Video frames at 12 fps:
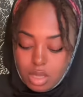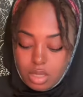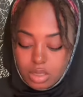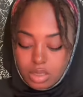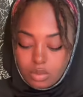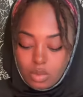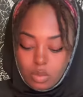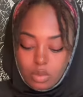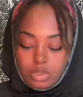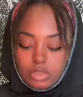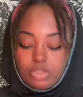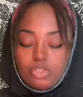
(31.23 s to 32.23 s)
Someone
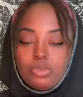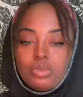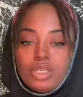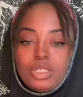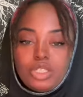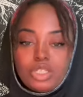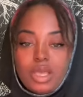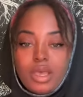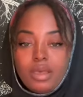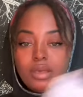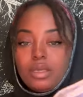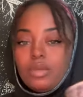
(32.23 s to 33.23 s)
wants to shoot that
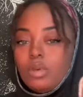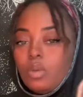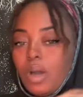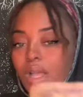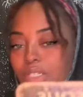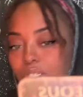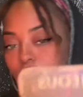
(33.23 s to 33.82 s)
shot. He been watching